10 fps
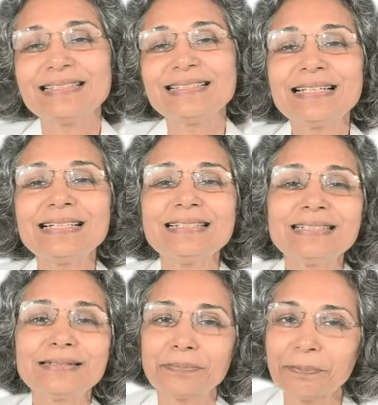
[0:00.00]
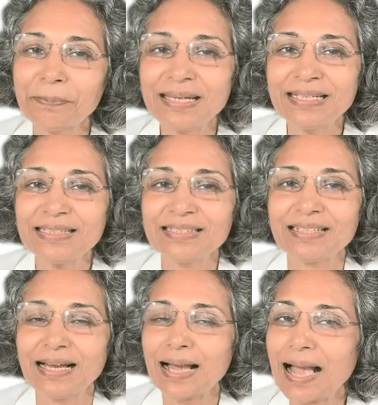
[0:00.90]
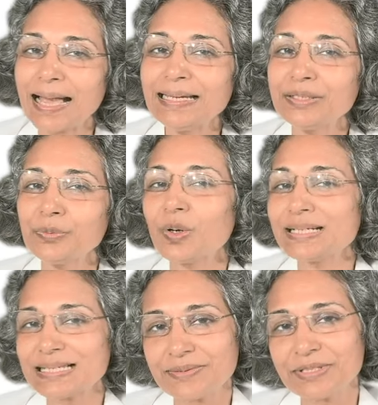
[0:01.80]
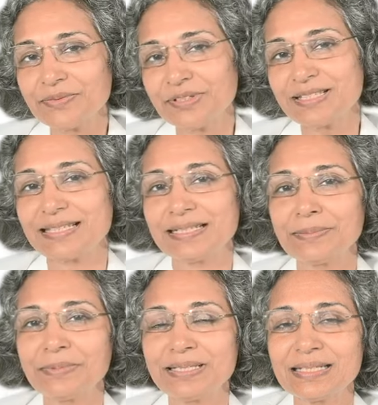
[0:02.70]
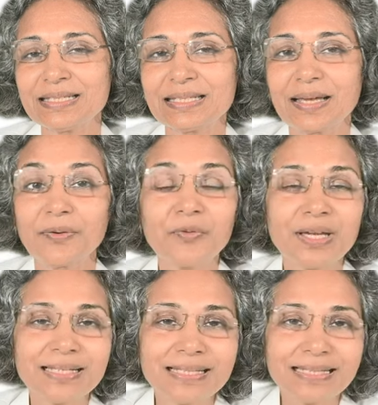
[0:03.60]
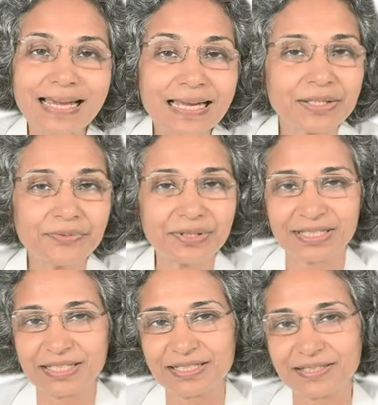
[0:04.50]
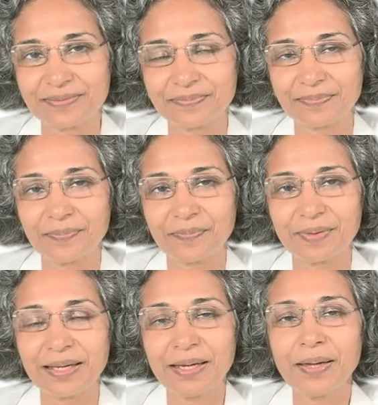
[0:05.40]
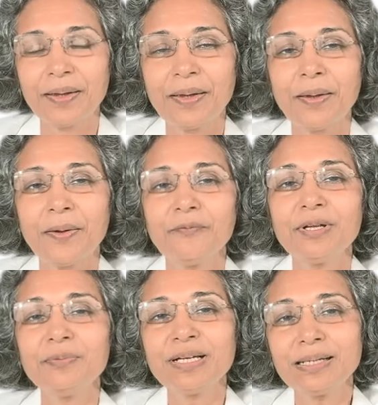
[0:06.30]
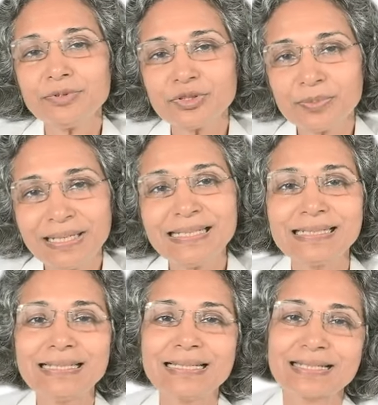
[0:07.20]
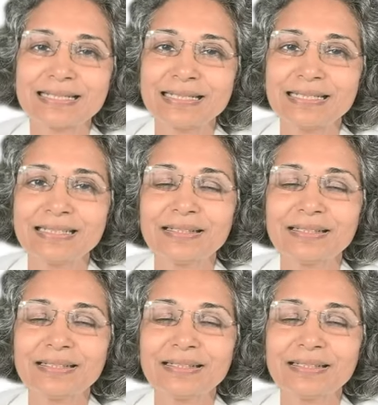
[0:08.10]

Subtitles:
gender male, height 175 centimeters, weight 85 kg. When we come to the medical history,